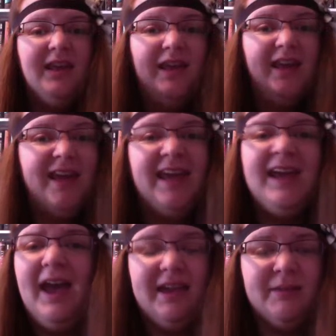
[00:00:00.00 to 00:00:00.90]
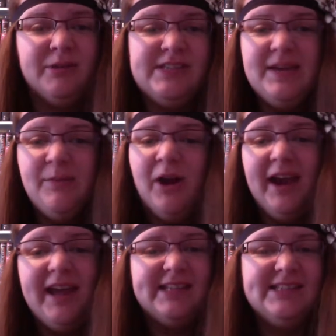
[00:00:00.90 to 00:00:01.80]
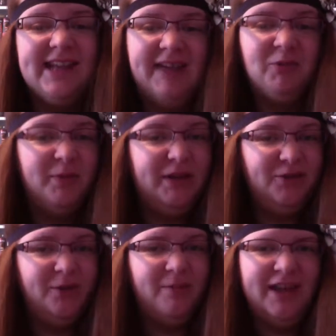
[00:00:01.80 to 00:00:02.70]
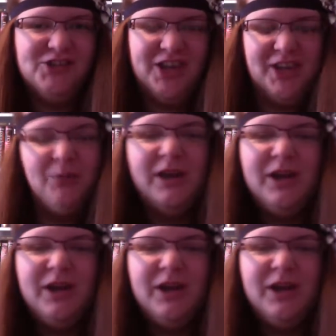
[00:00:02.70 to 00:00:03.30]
Hey, I am Marcia Amari, and today I'm going to be doing my January